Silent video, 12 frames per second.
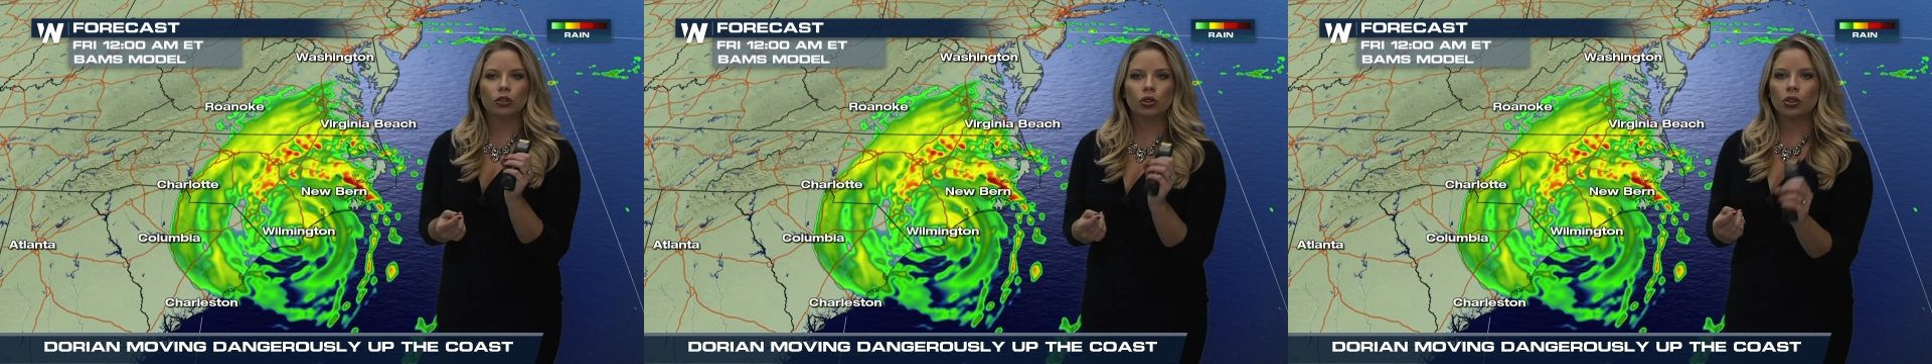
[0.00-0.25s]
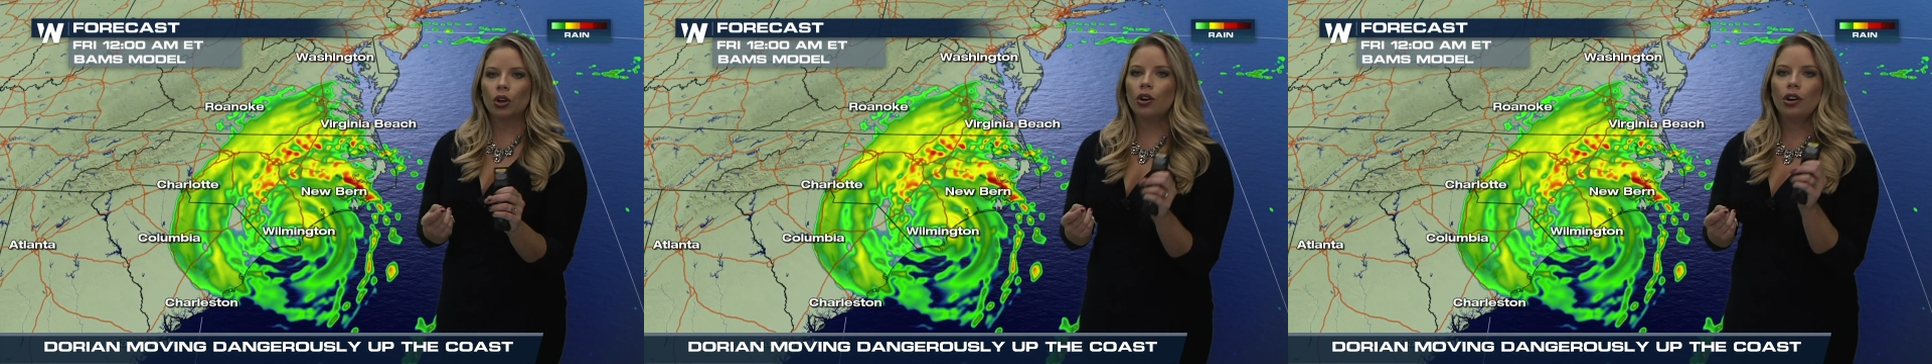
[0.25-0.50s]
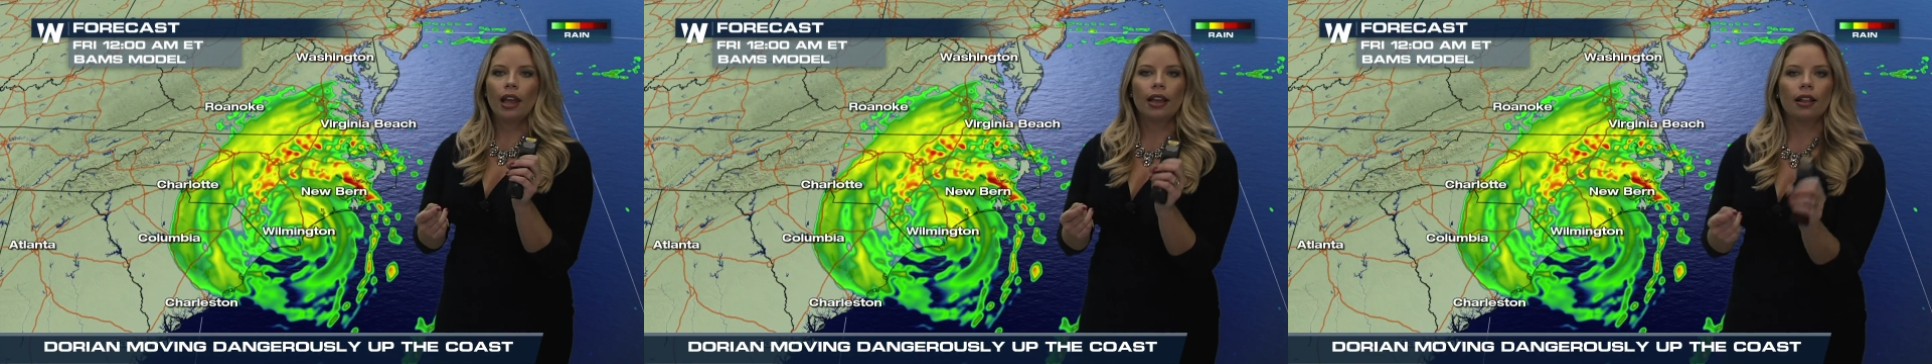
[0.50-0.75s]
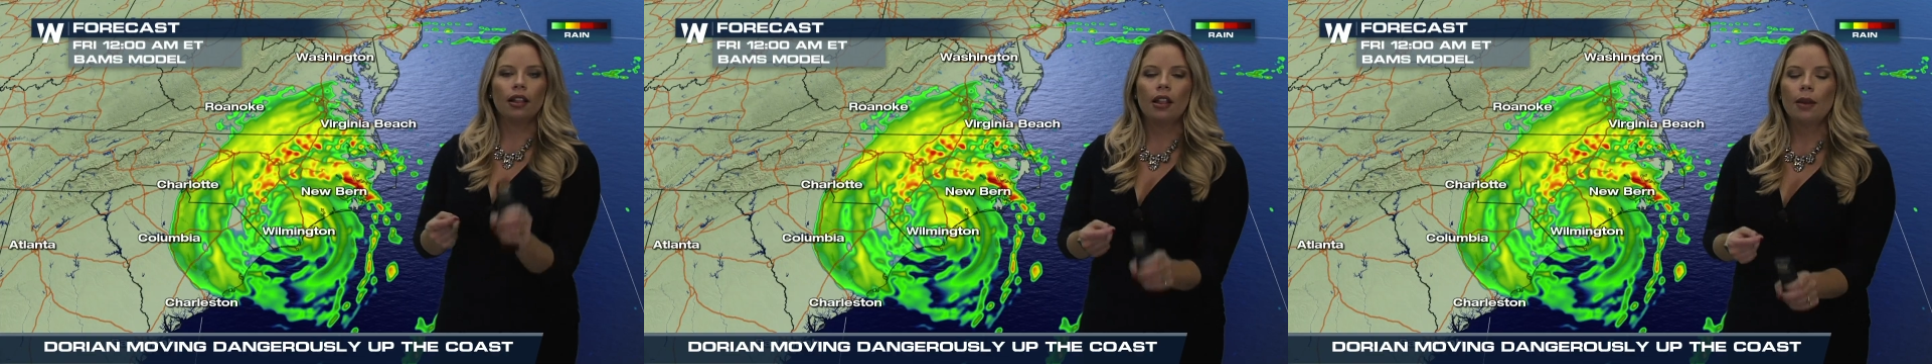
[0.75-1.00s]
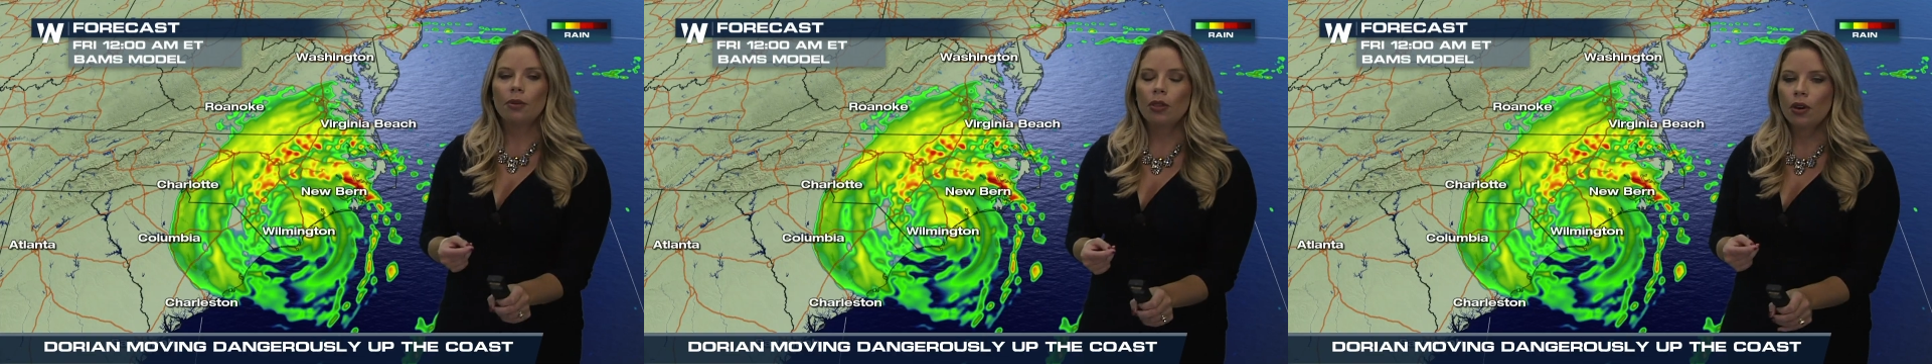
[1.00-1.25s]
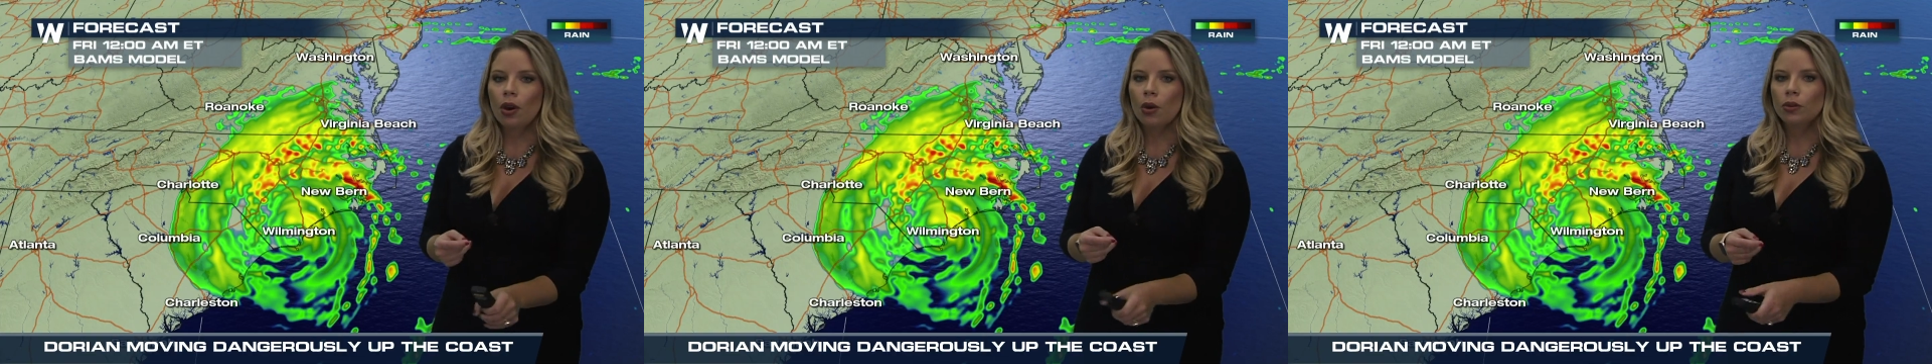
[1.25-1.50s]
skirt and clip
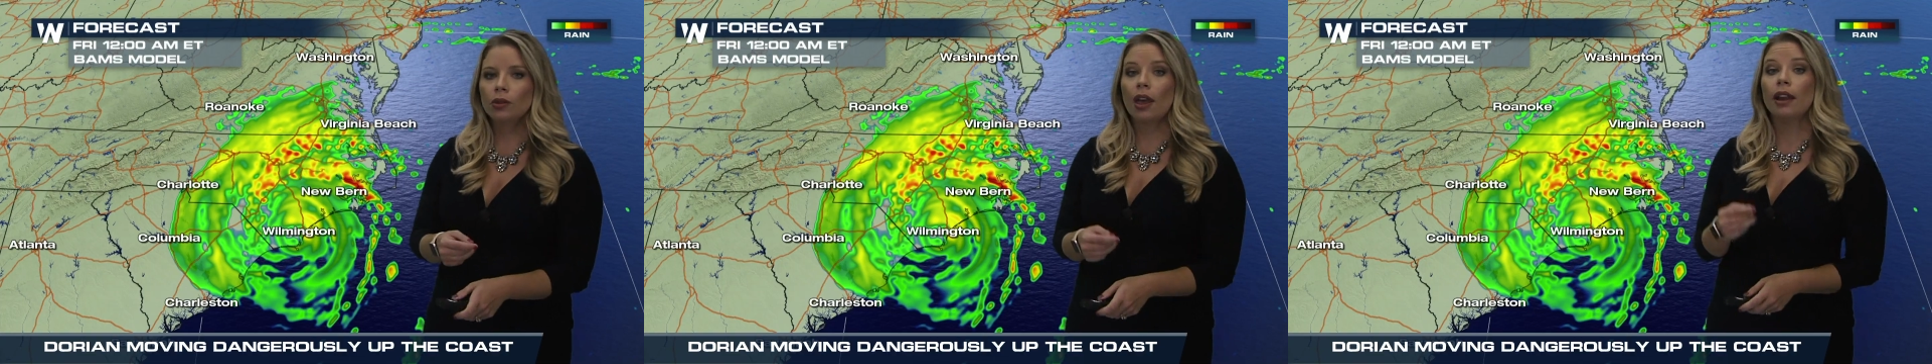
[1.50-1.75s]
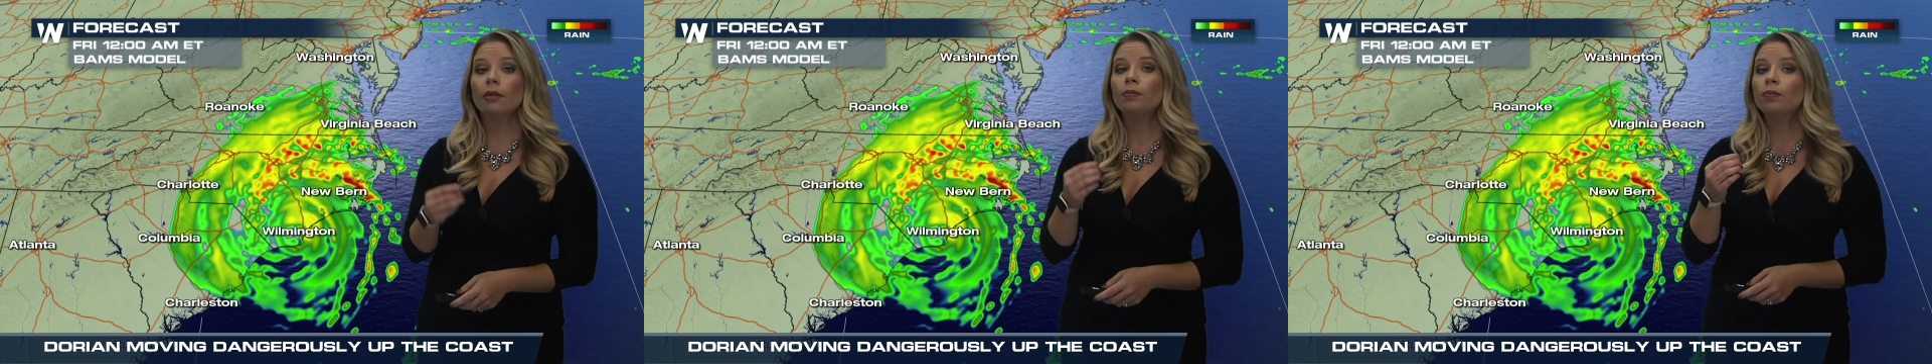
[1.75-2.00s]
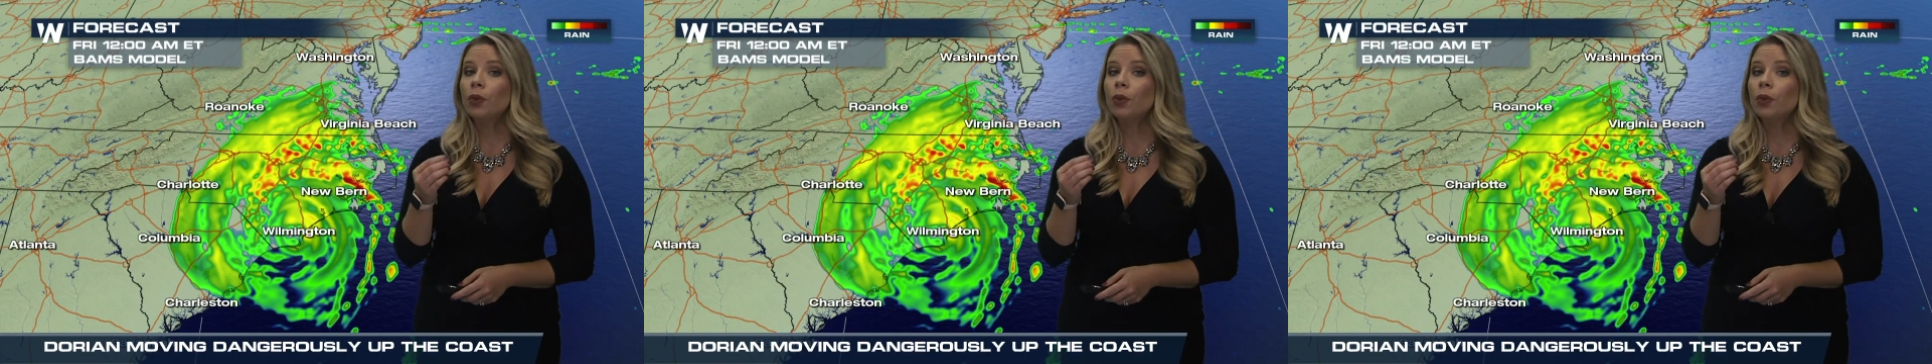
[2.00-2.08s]
the coastline